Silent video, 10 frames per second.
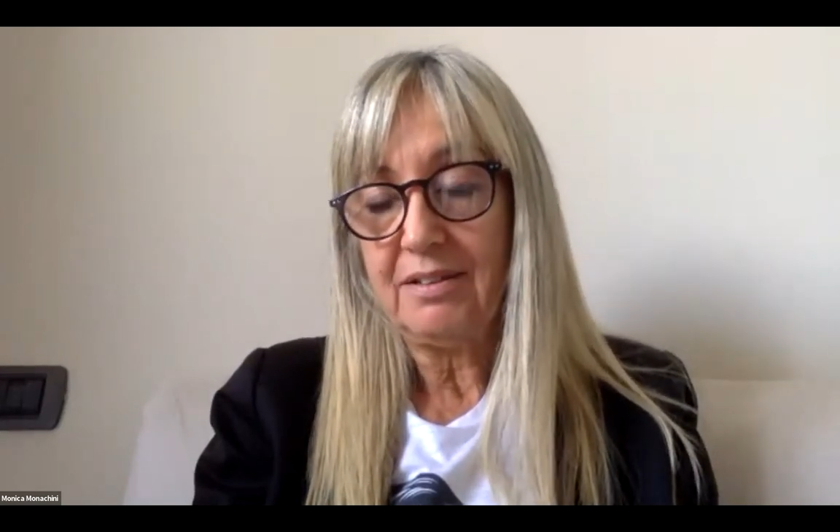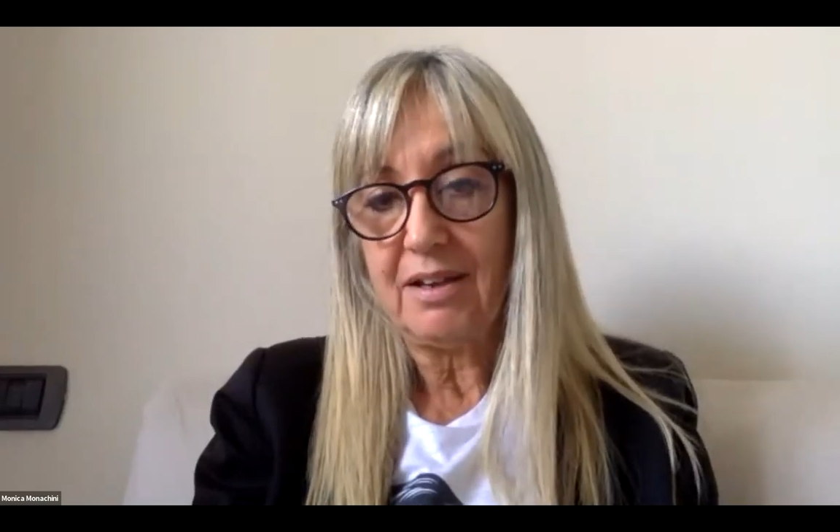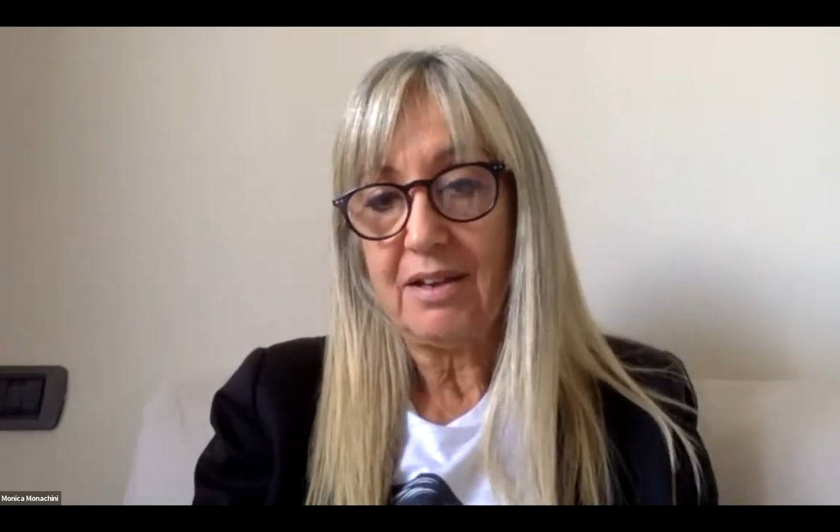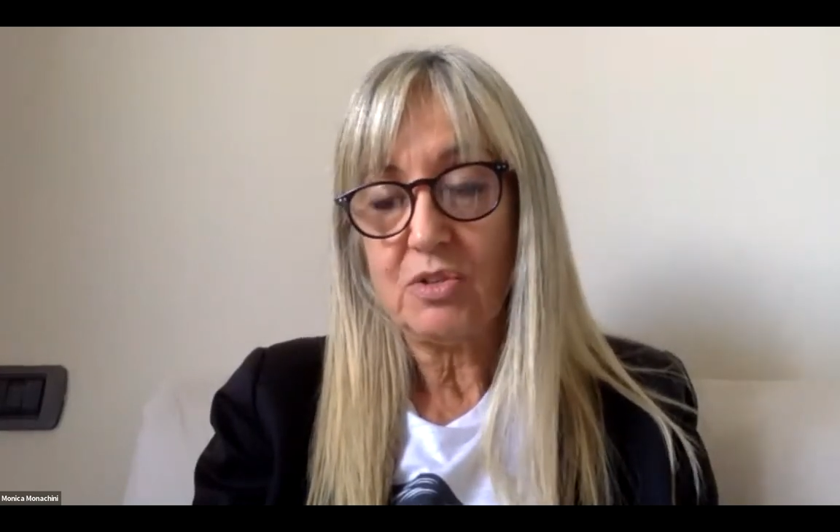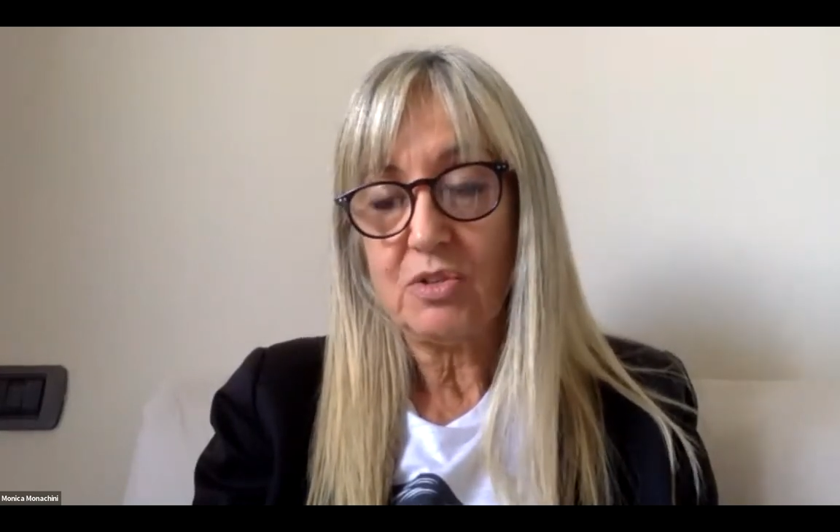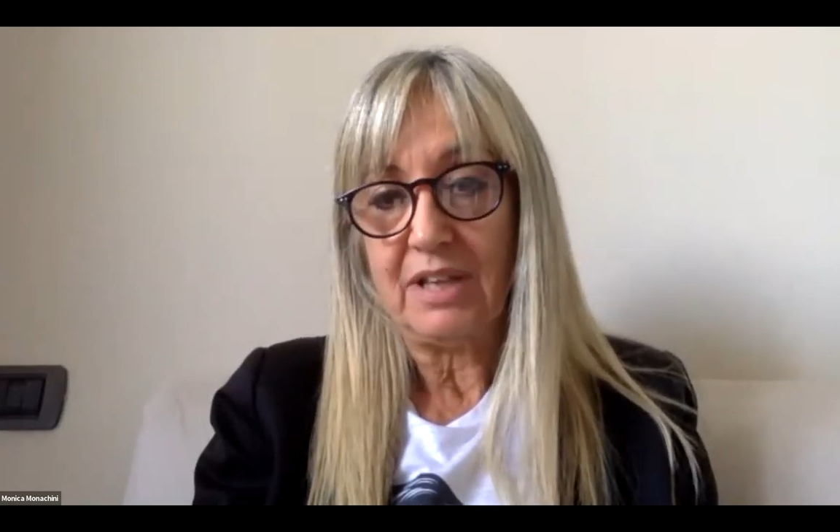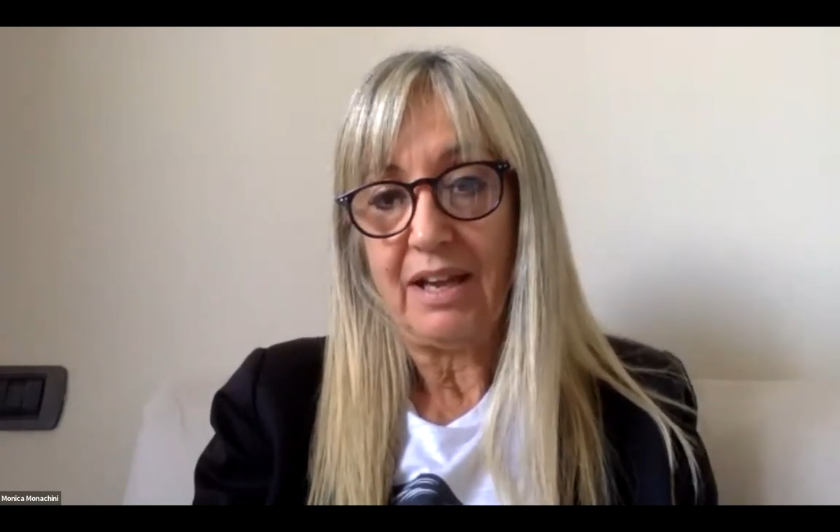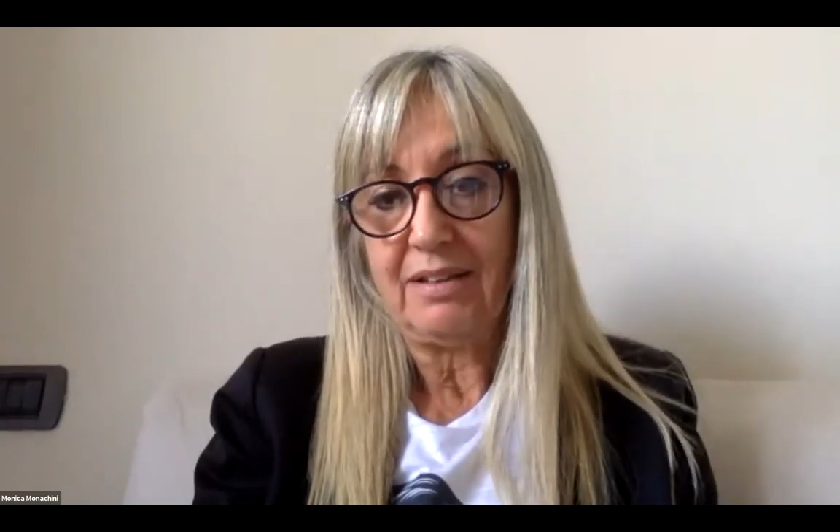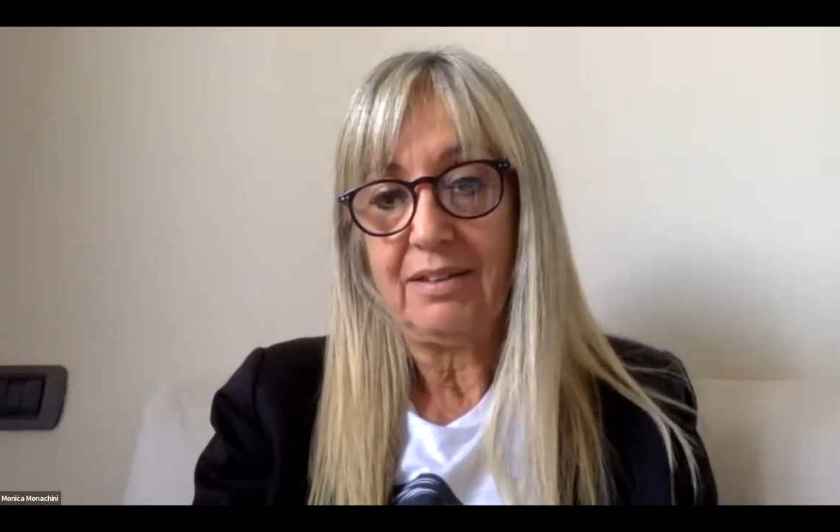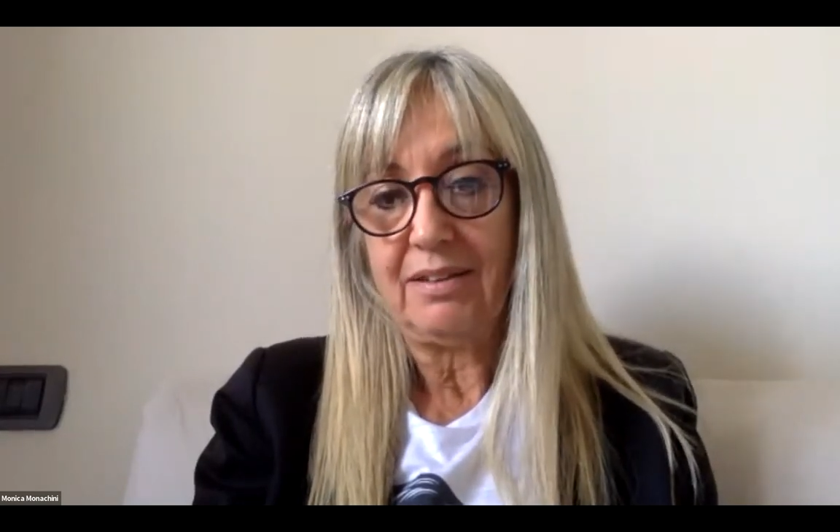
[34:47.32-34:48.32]
uh, so
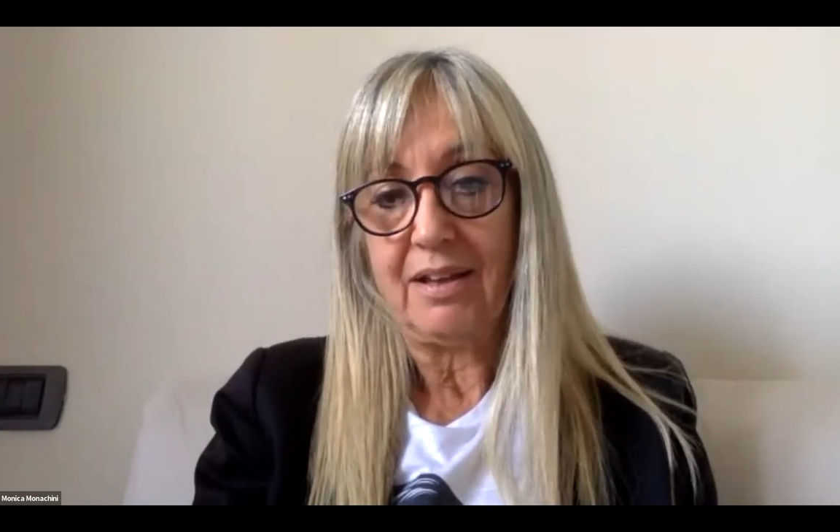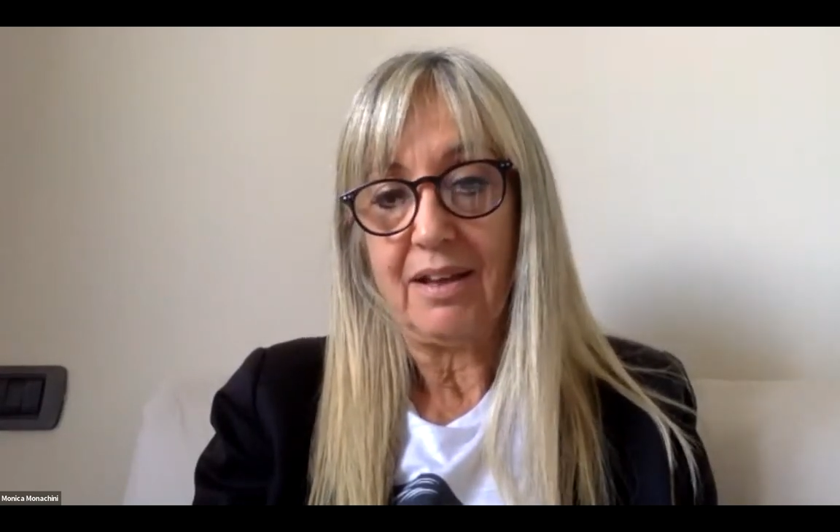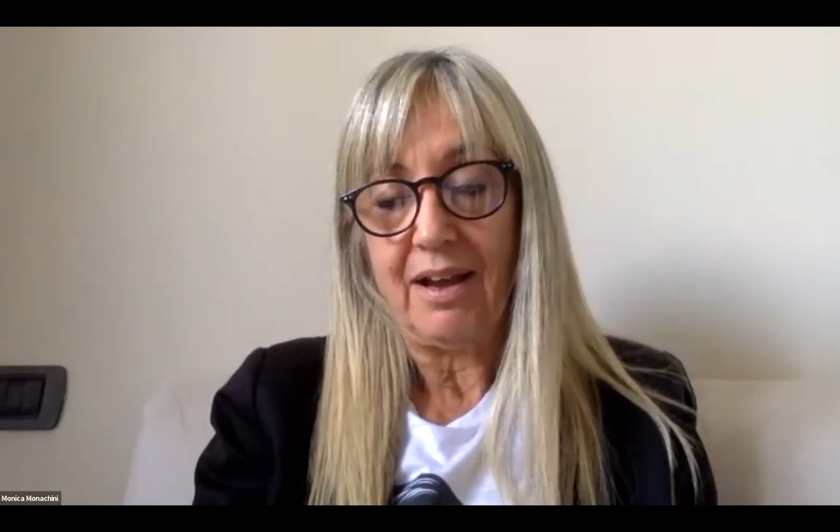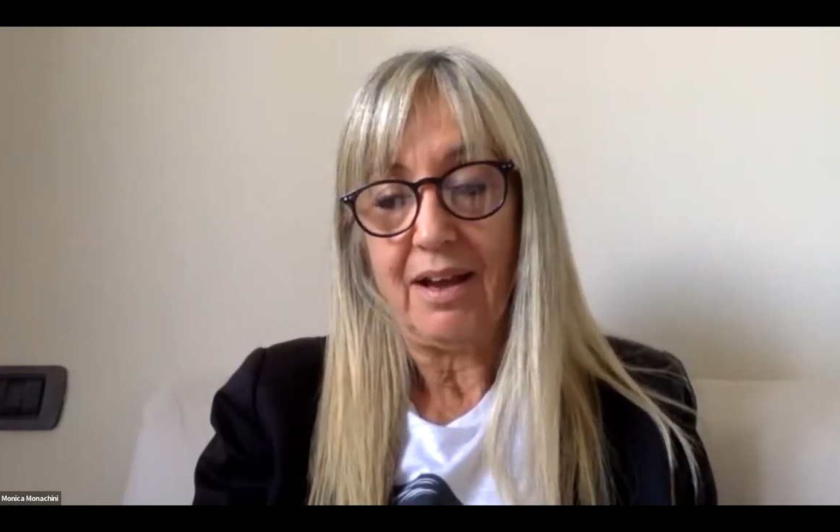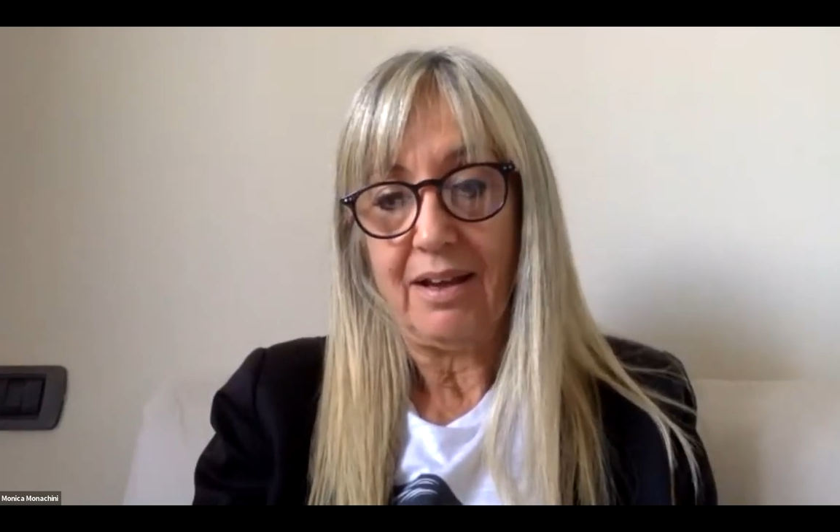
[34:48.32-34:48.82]
that uh,